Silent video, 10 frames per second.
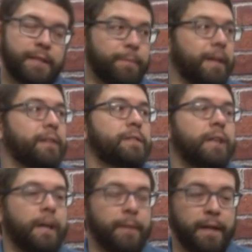depends.
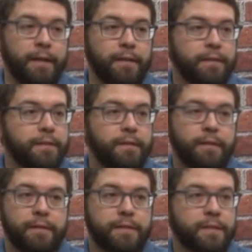I mean,
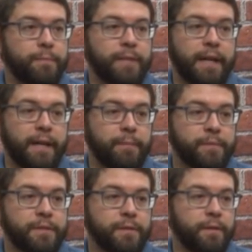
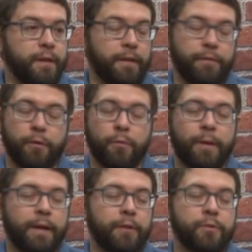sometimes if you don't
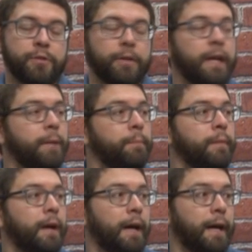want to use your name,
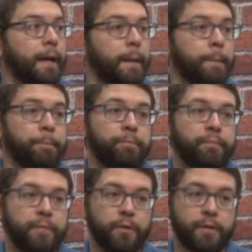
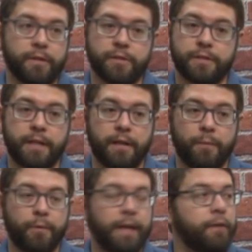you can just set it
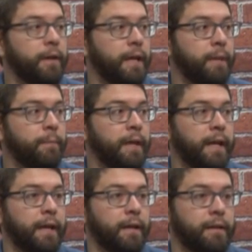up without a name
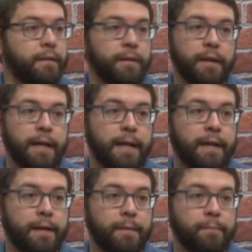and
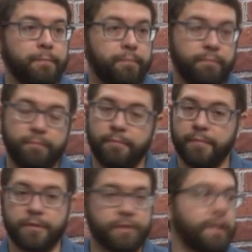
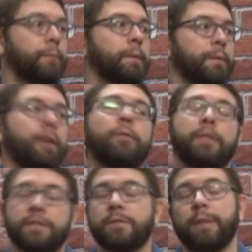just tell people, oh,
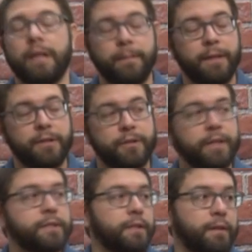this is my email
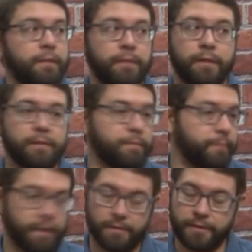address, and
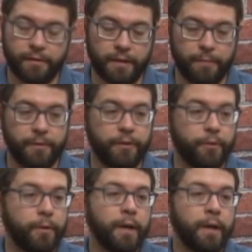it'll still come to you.